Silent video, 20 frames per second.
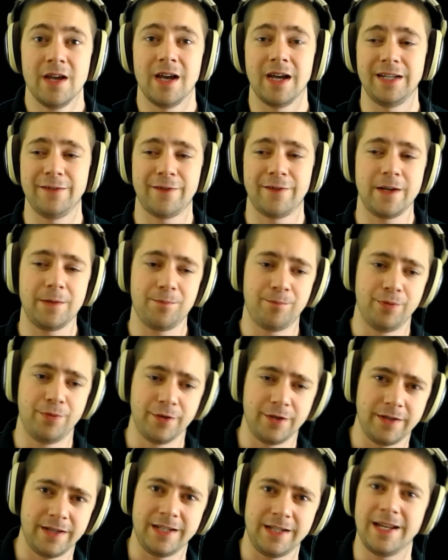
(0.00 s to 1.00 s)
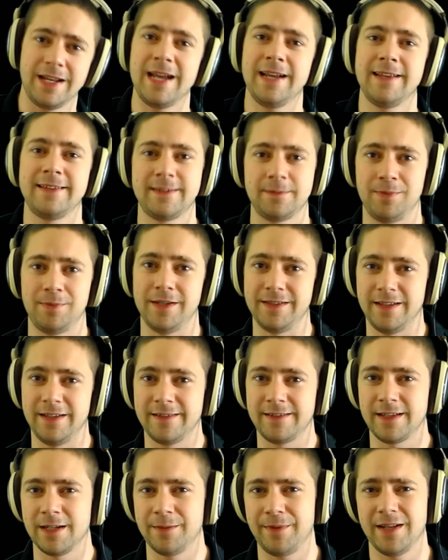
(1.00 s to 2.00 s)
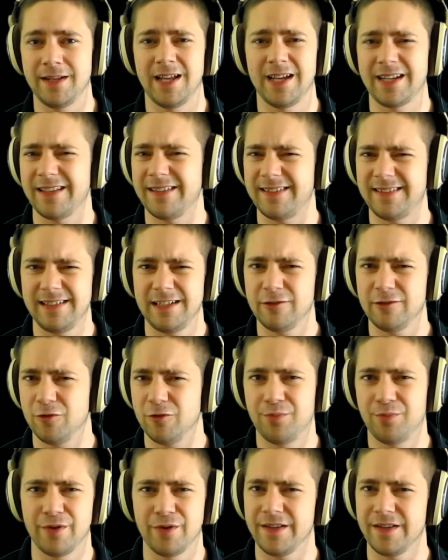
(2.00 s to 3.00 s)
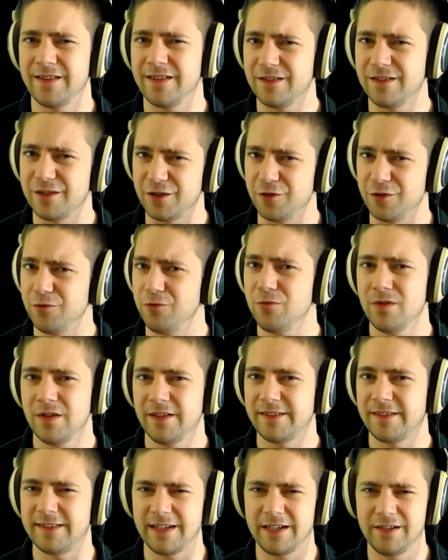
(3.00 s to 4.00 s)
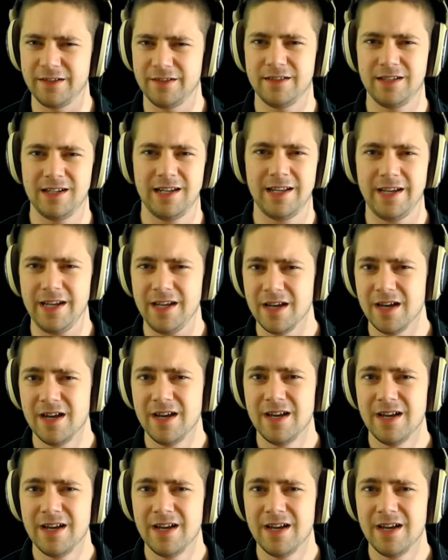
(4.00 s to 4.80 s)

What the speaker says: And if I put it in XSplit, it's gonna be like a 0.2 second delay.